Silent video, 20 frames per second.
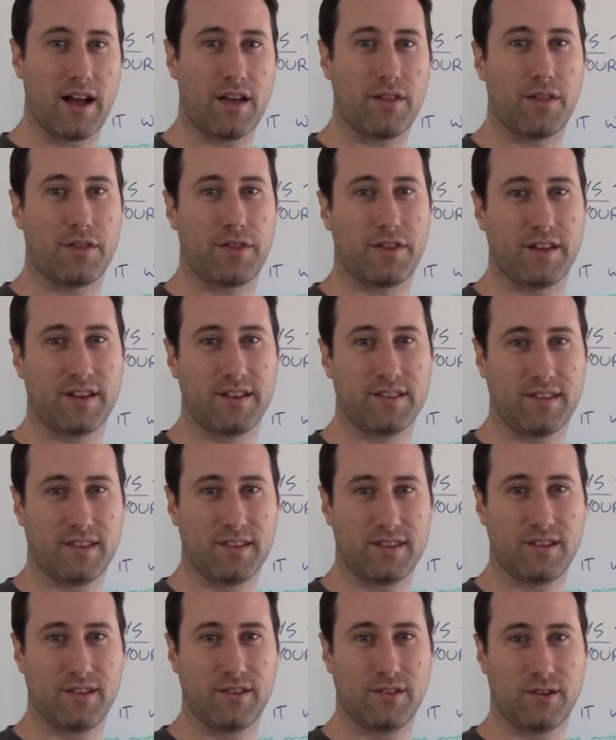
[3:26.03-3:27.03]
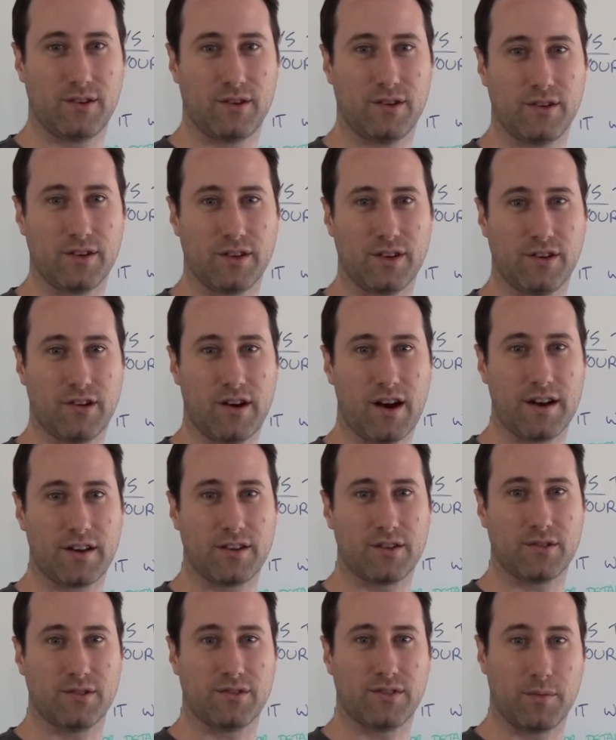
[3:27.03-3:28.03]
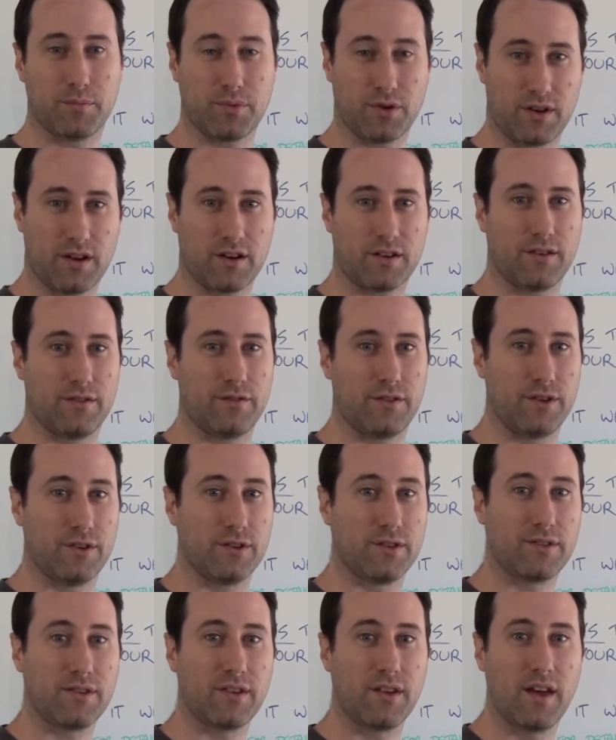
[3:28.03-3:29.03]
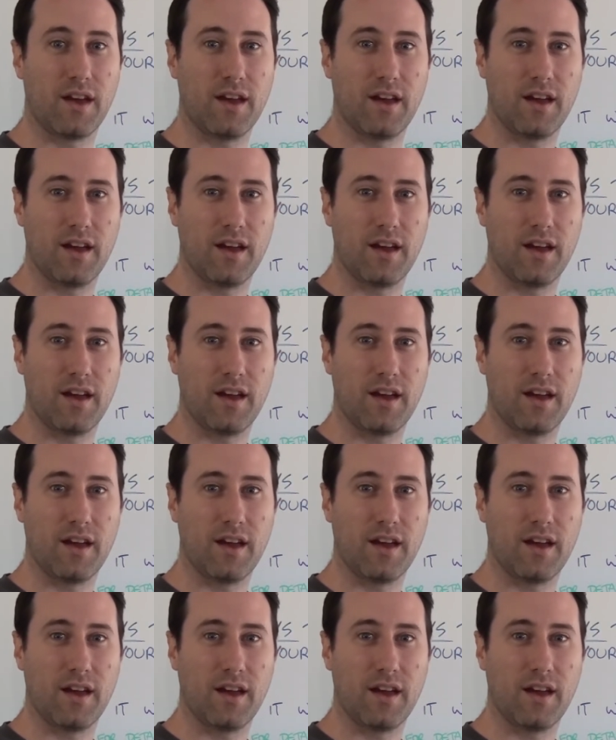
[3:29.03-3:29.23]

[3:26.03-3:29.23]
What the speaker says: other things into your articles, your product reviews,